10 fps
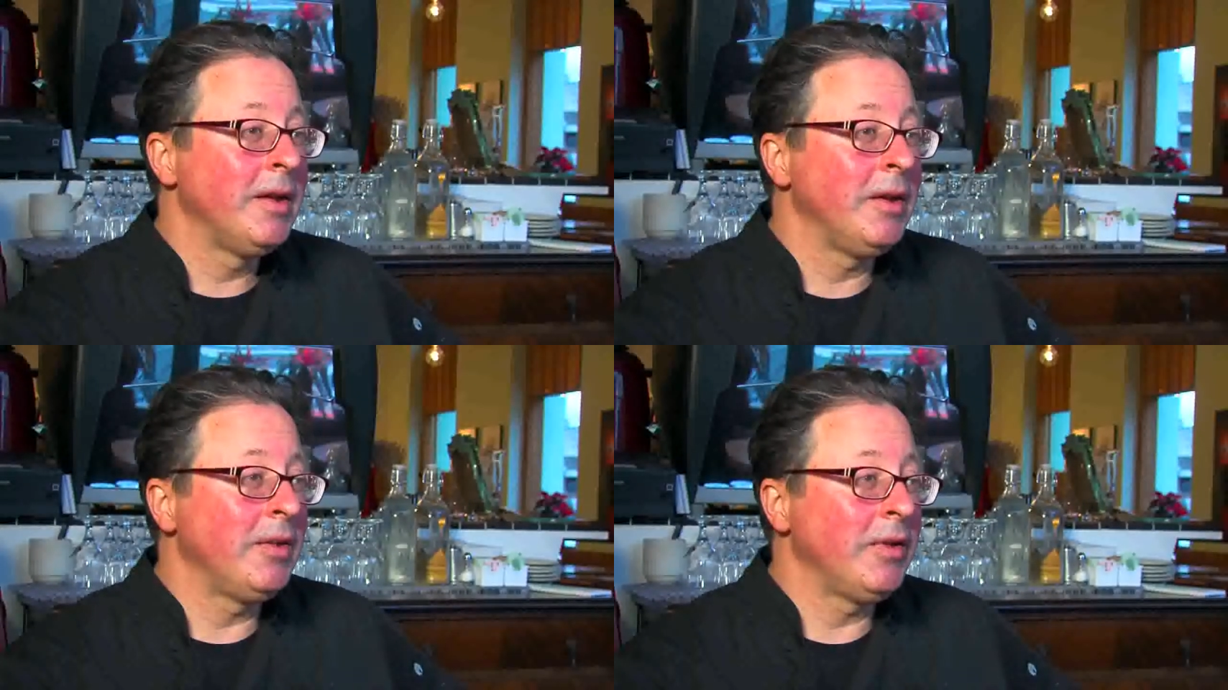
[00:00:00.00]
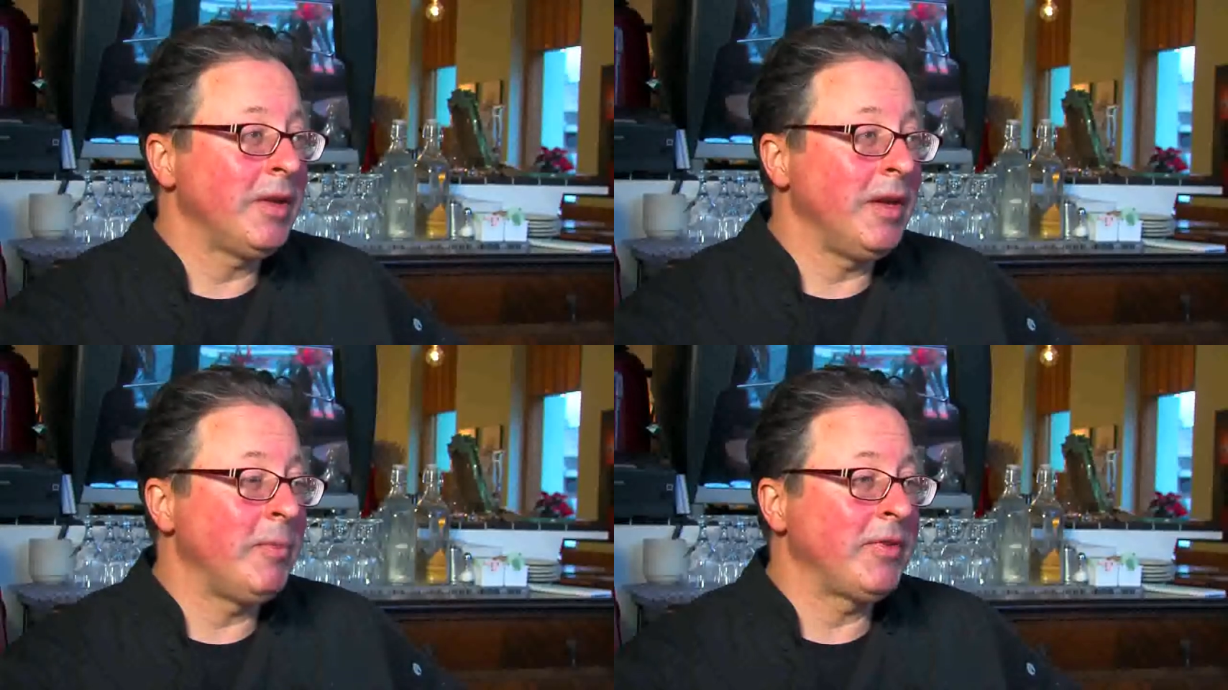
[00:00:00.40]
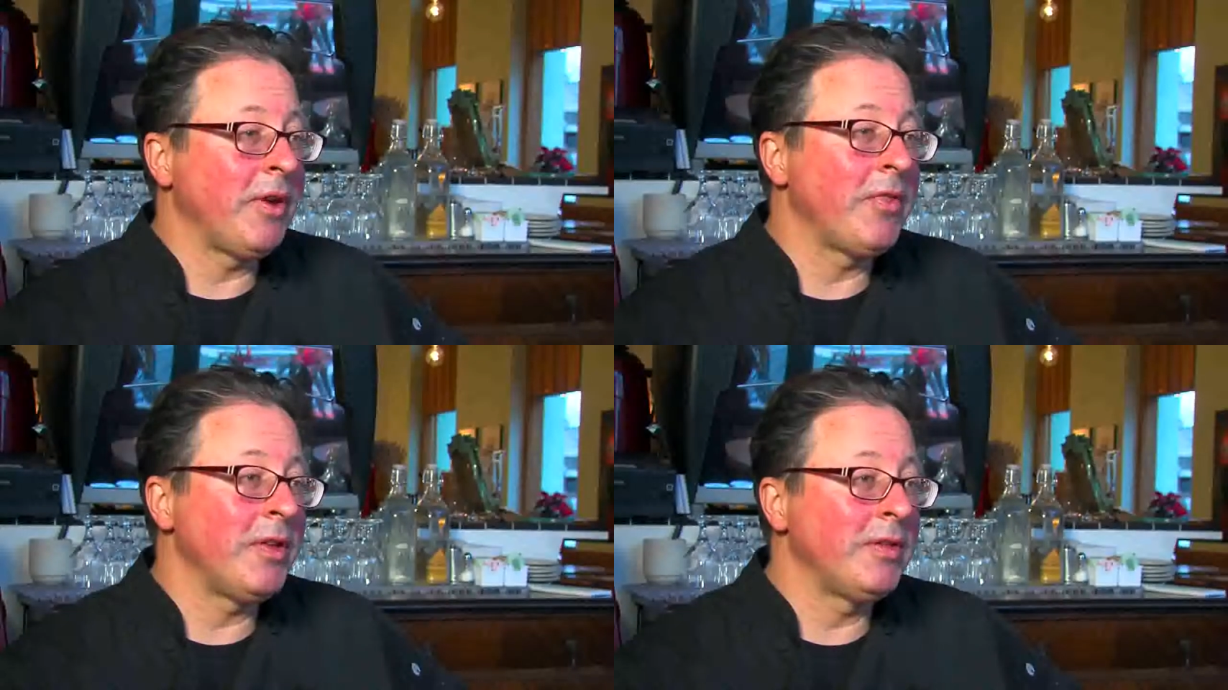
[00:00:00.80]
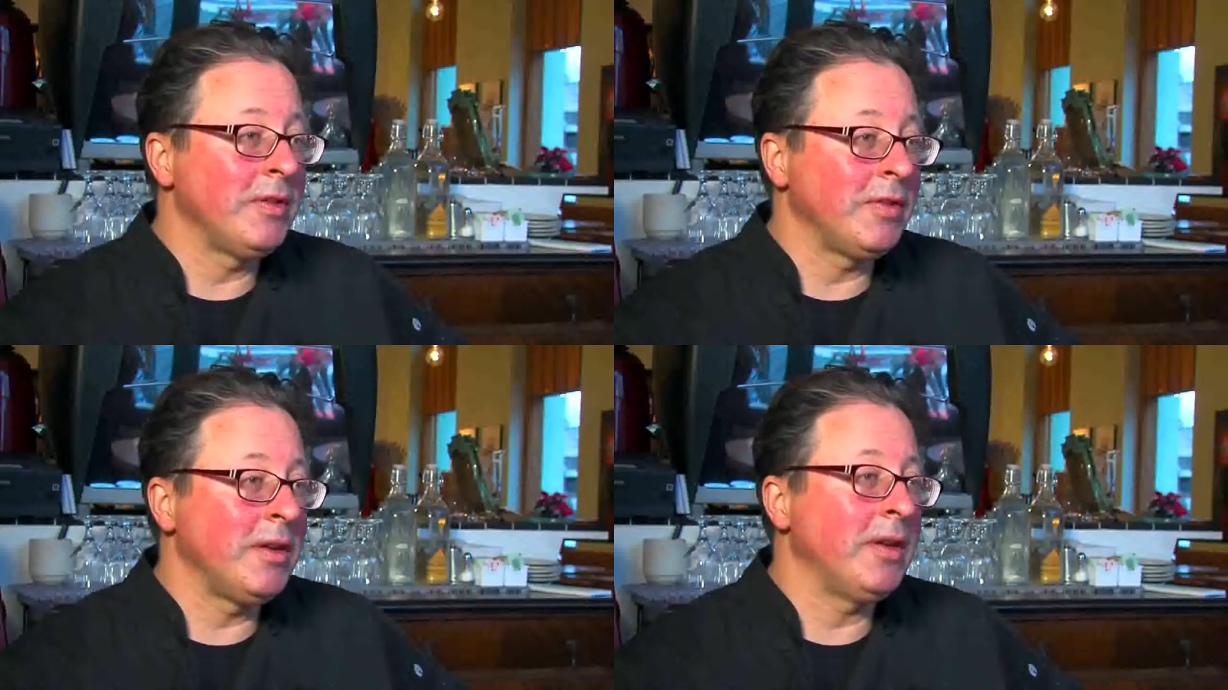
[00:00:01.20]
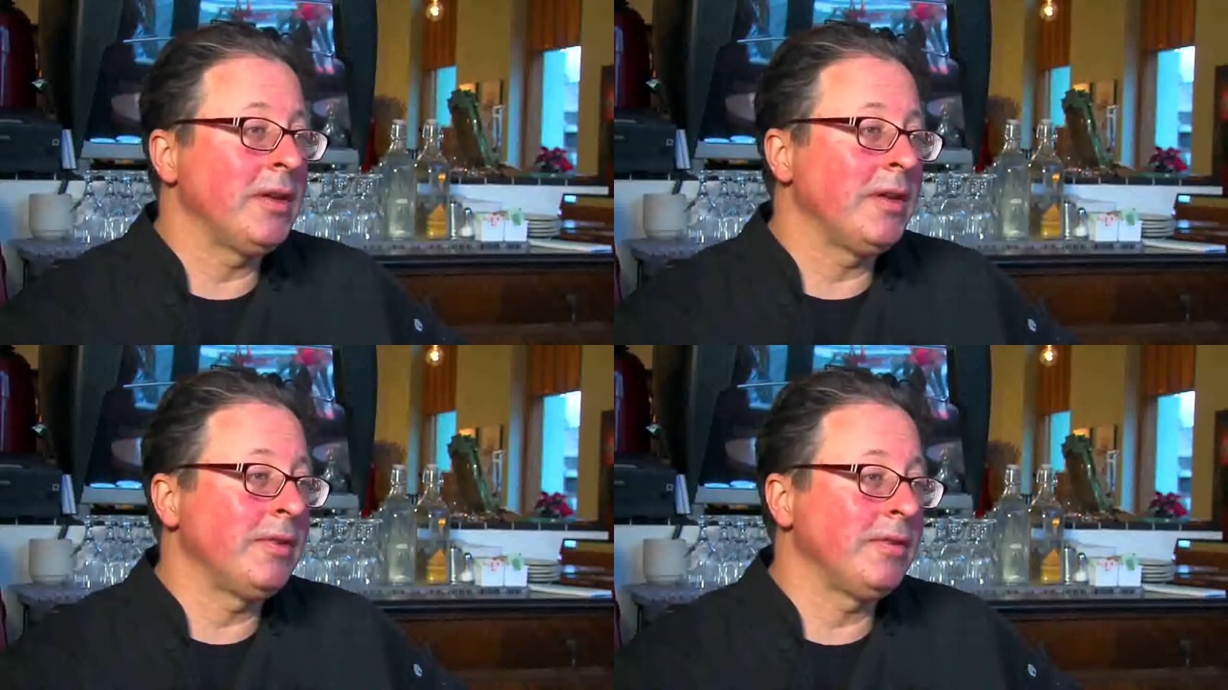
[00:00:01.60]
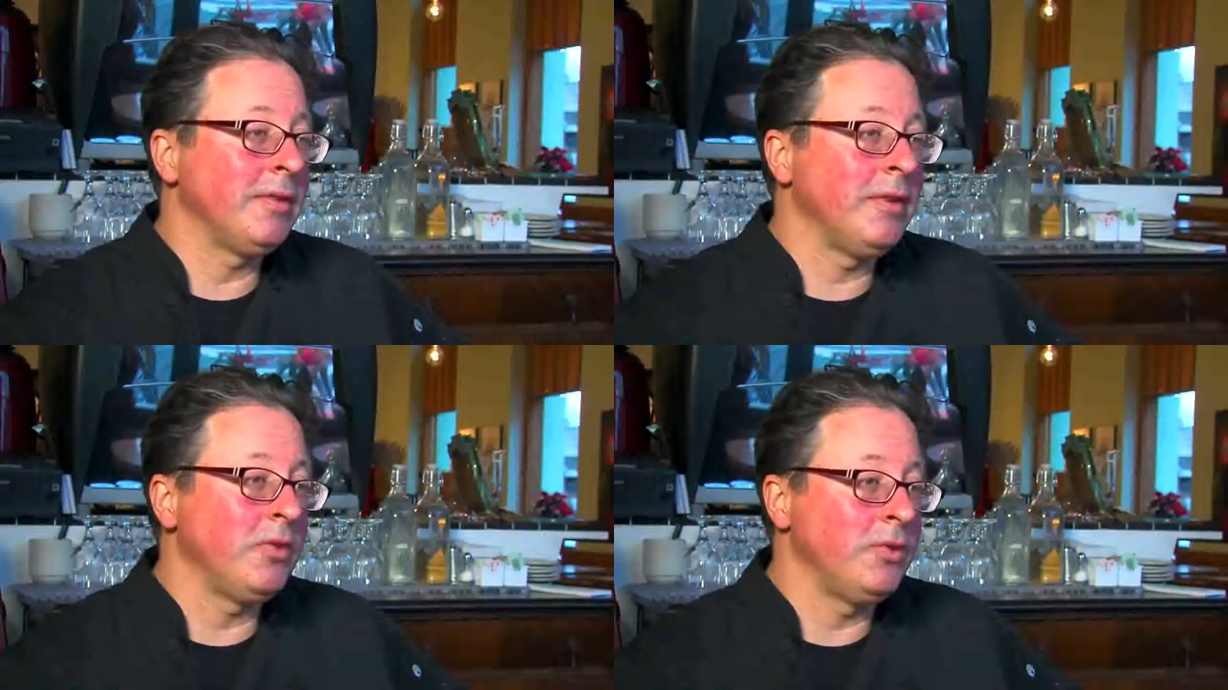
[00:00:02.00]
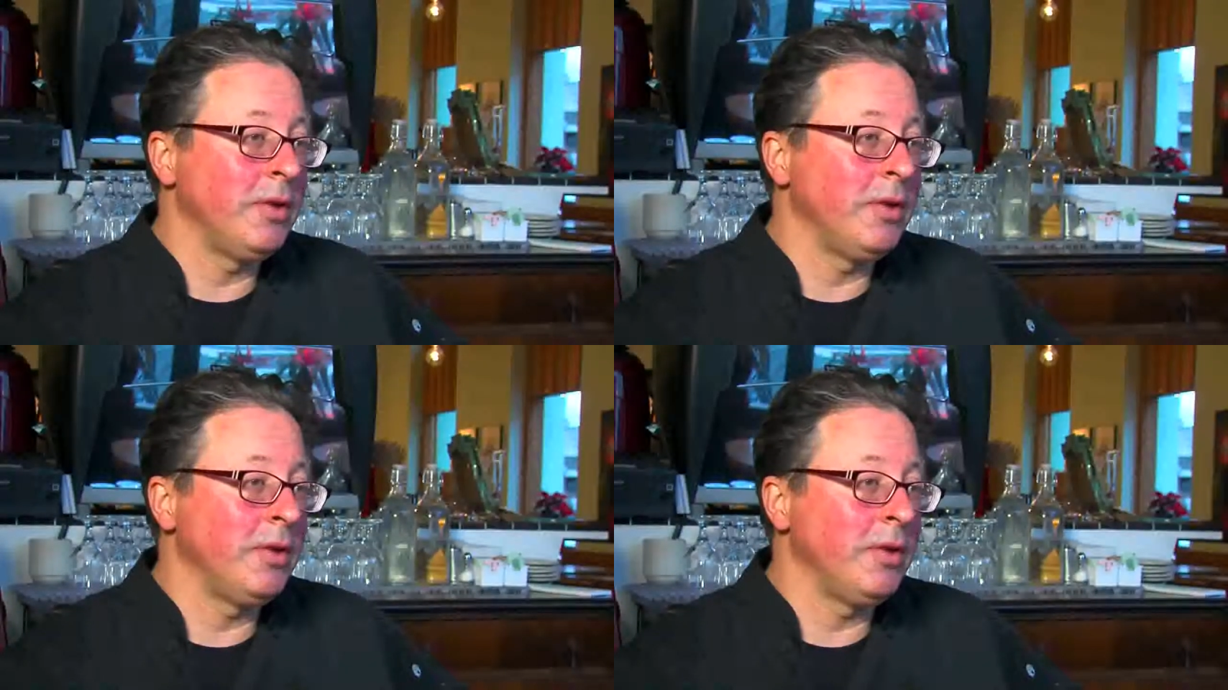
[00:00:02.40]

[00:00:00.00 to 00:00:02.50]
you know, to keep its authenticity and its, you know,